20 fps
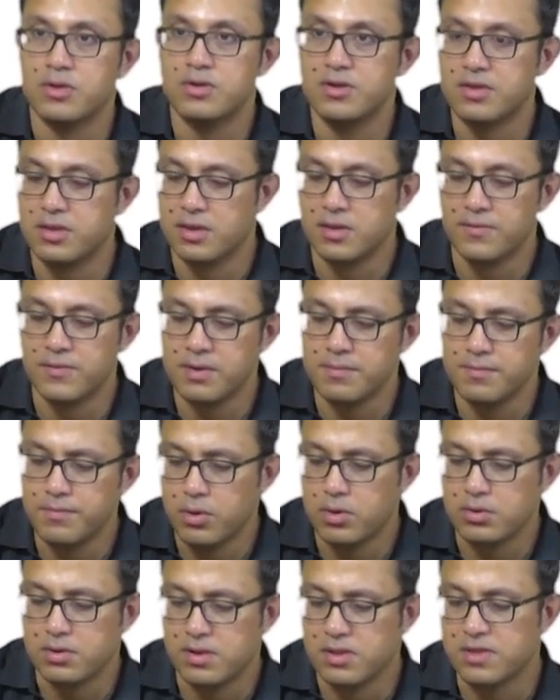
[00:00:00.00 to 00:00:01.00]
So this is a very
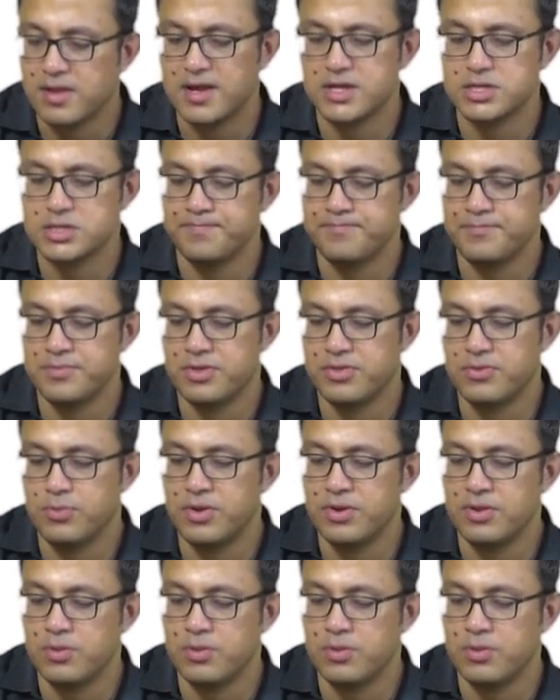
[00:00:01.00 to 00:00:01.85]
important section. That's the